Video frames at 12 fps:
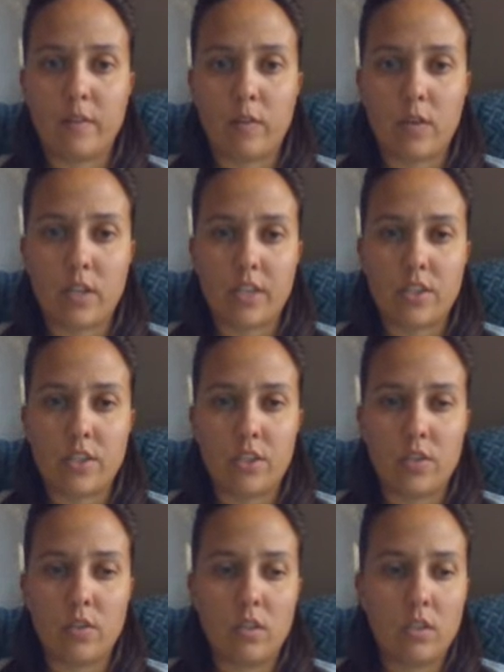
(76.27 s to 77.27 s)

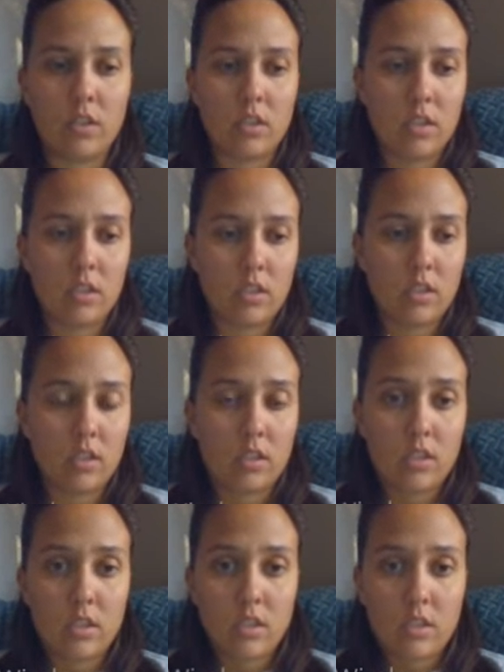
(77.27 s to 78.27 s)
42,
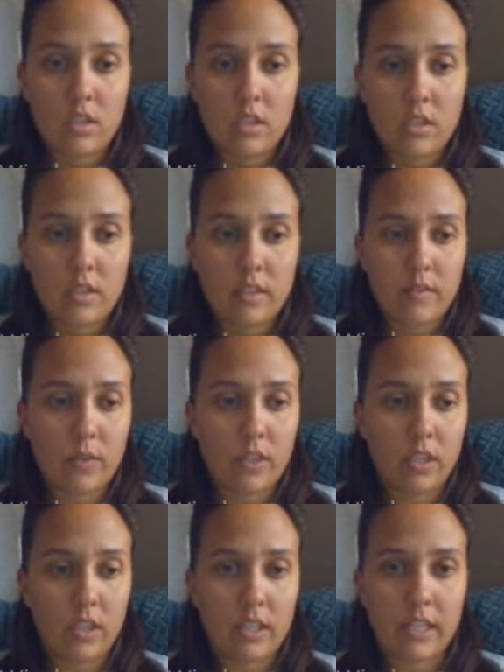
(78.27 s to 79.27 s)
if we
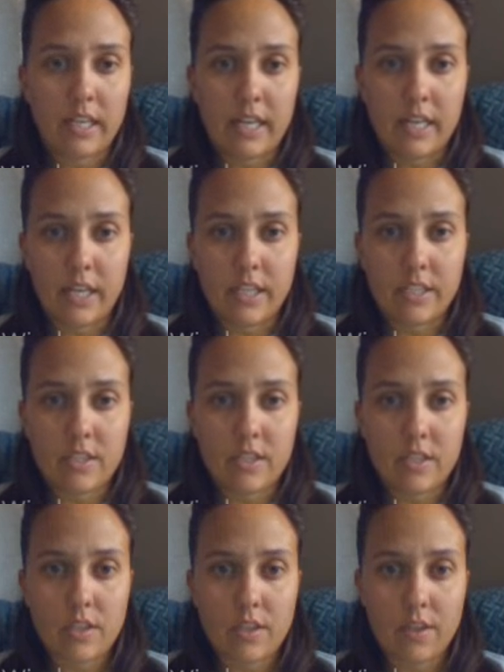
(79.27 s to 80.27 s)
look at
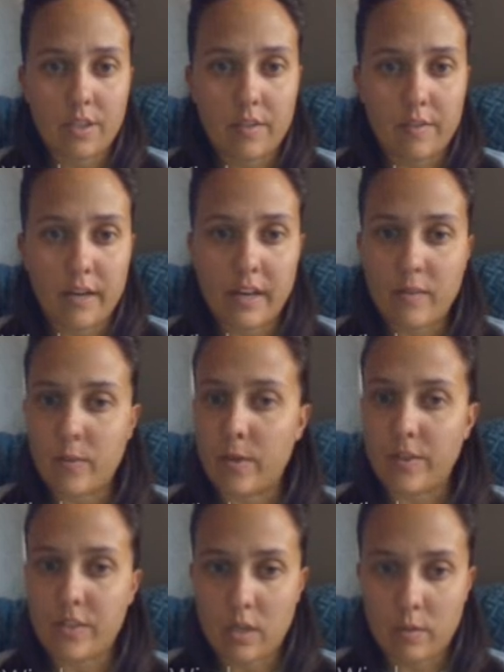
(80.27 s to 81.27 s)
35, we
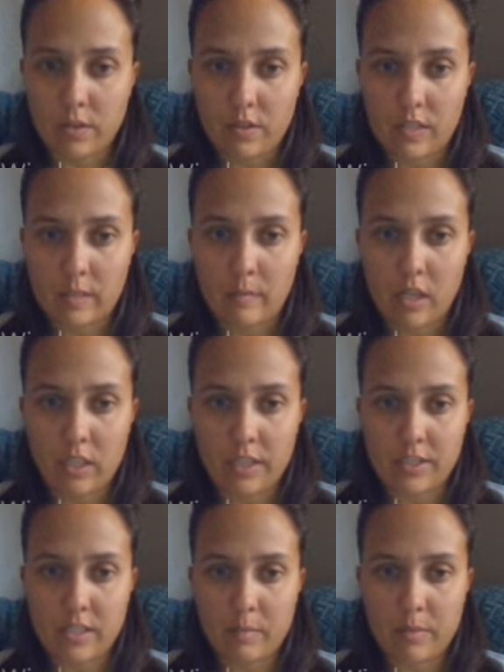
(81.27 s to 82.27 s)
always start with the
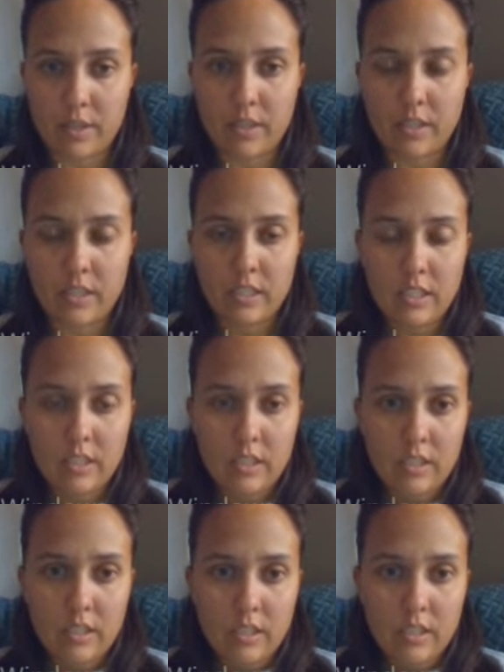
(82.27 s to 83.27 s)
smallest number.
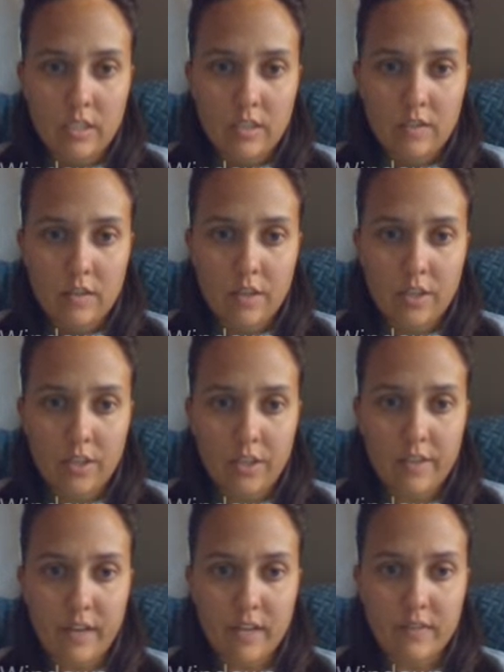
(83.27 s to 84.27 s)

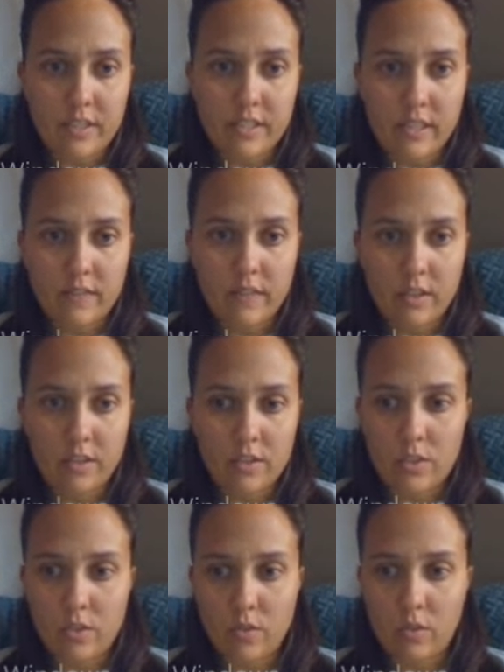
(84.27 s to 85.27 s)
35 and 7 are the
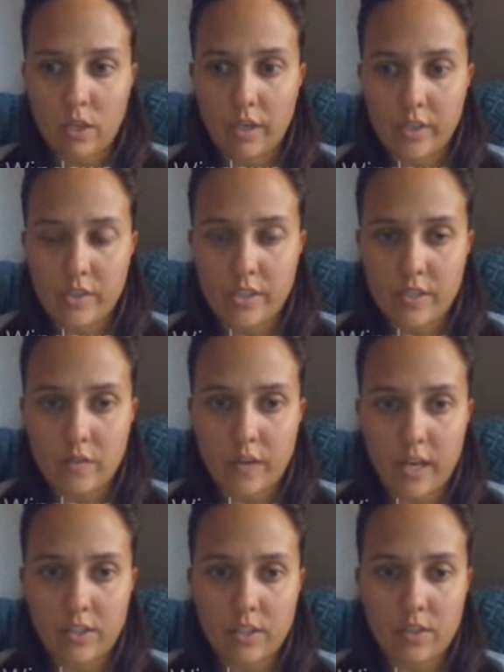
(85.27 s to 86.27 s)
two largest
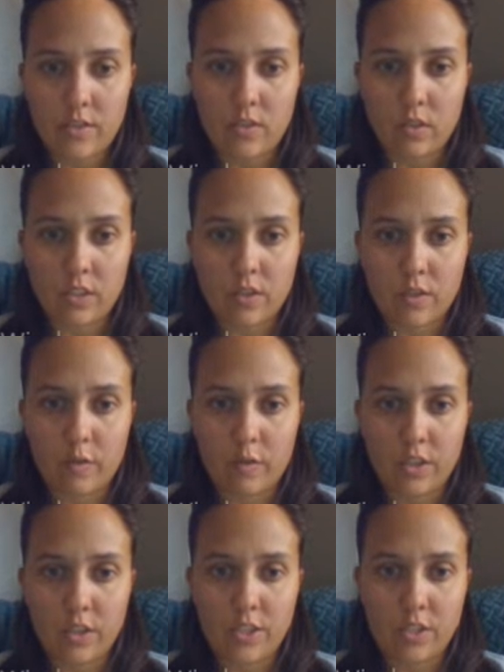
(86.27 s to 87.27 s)
factors. So let's go to
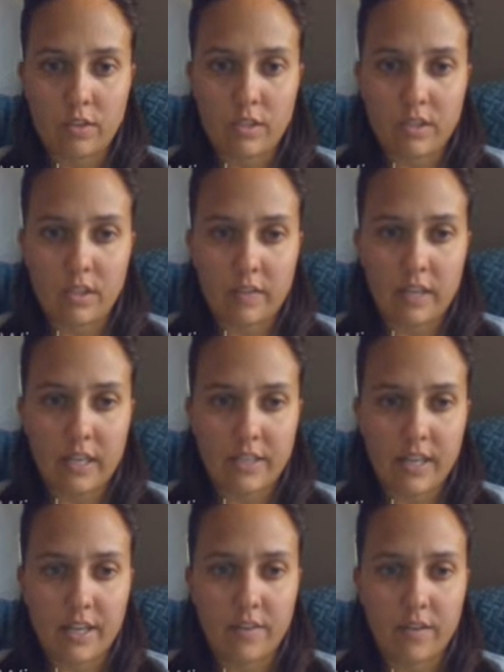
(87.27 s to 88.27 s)
42 and see if it has
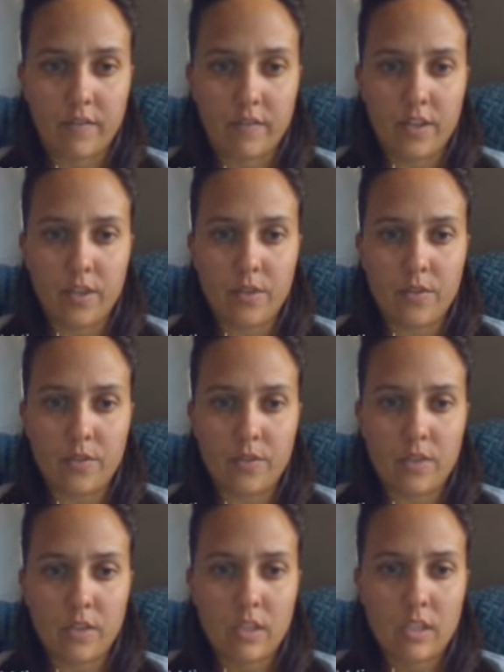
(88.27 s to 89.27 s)
either of those.